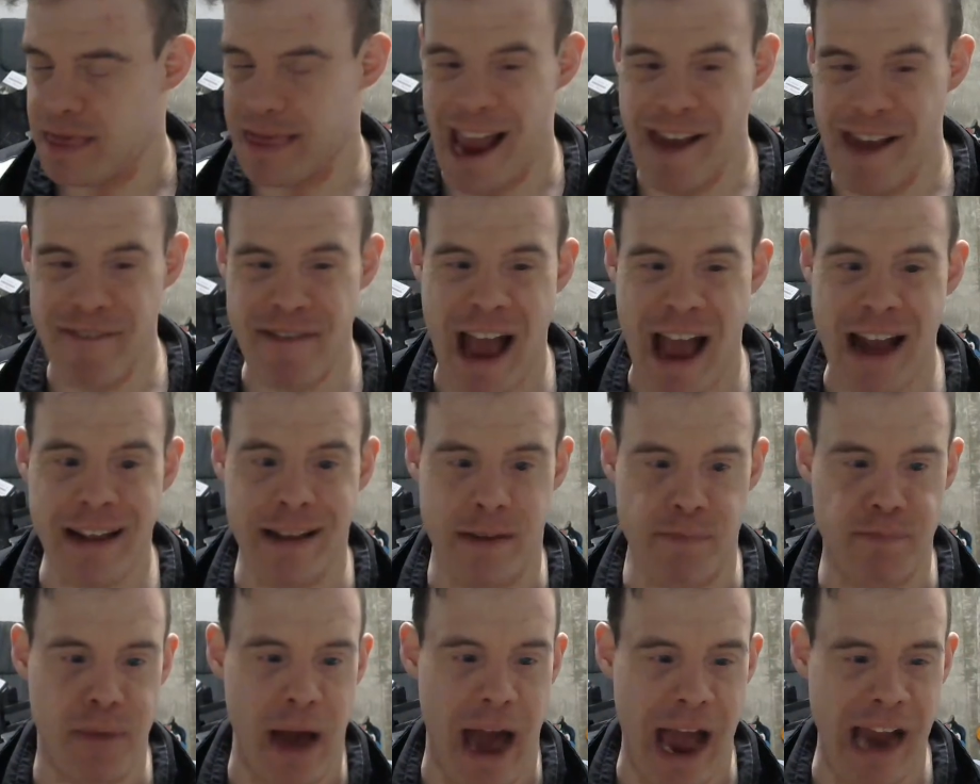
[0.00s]
live
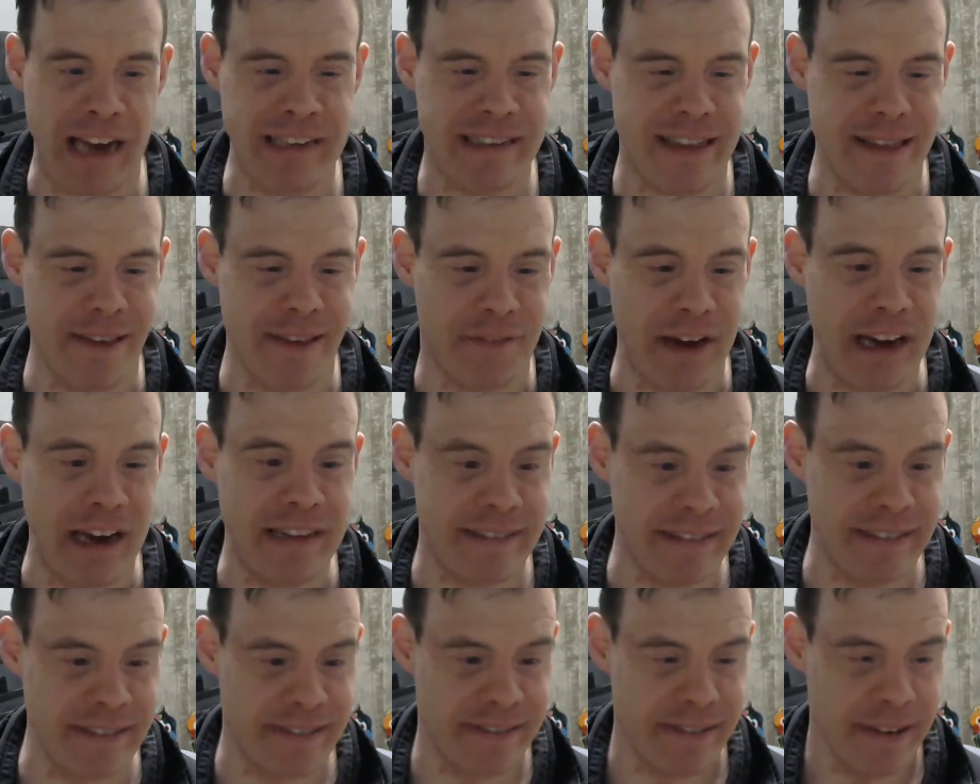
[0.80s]
action pies in the
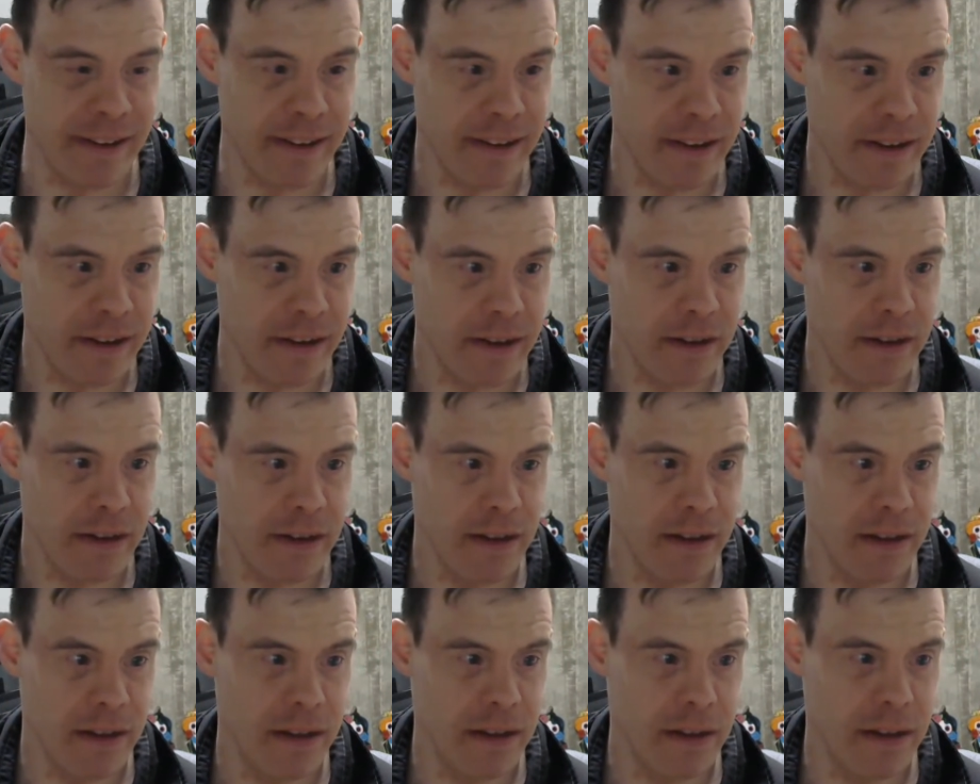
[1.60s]
faces?
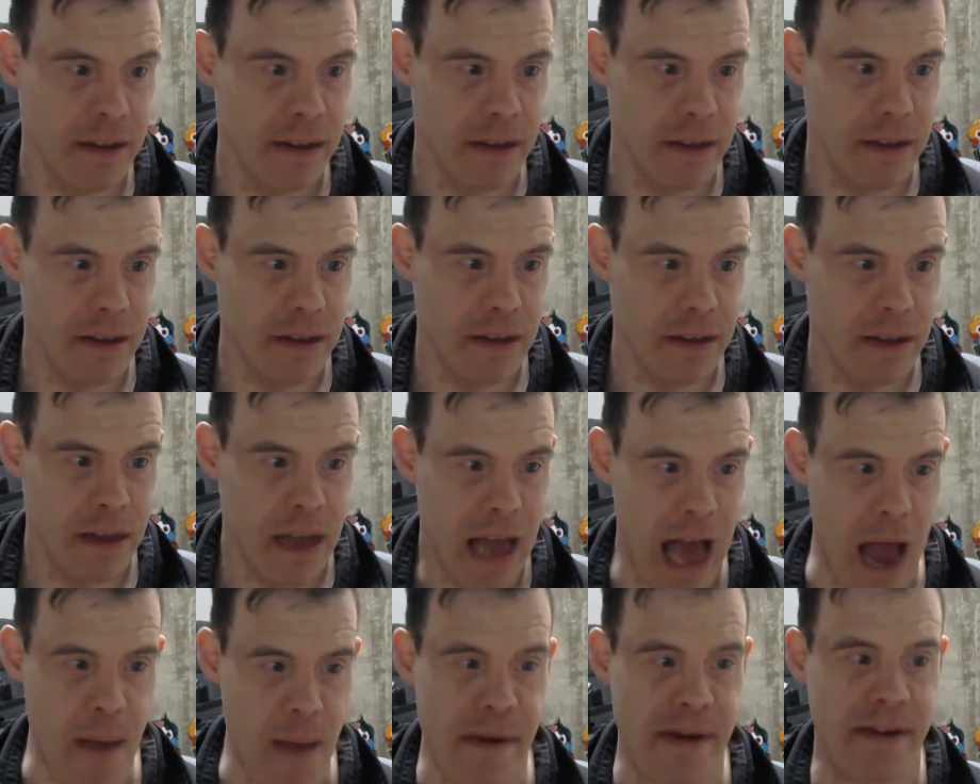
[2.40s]

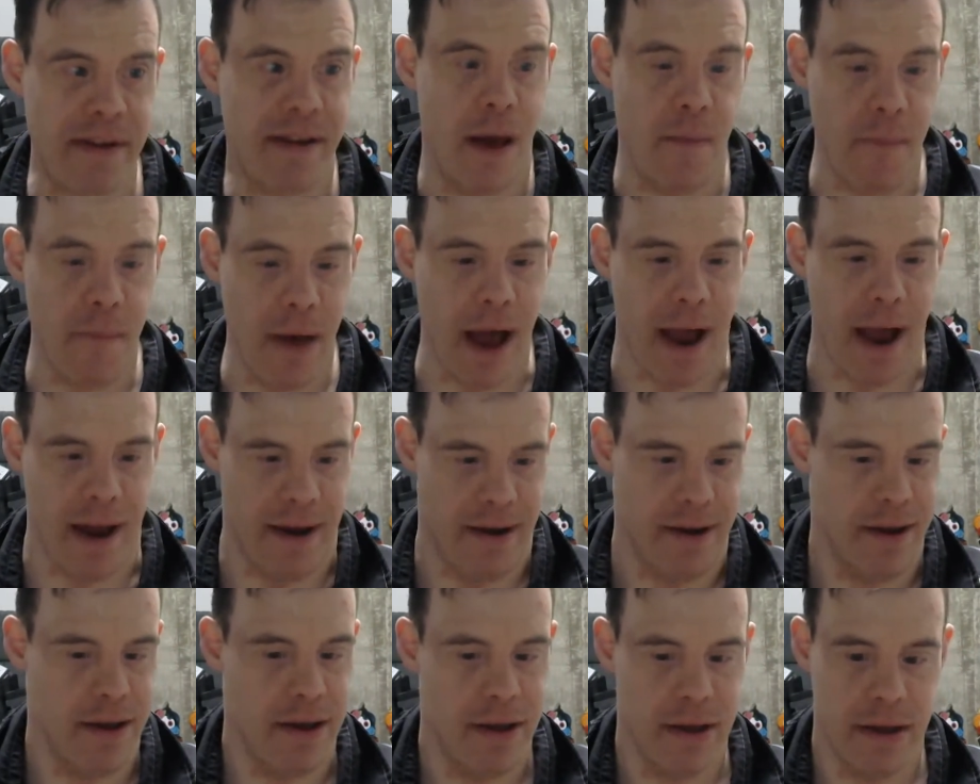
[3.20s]
I mean, come on.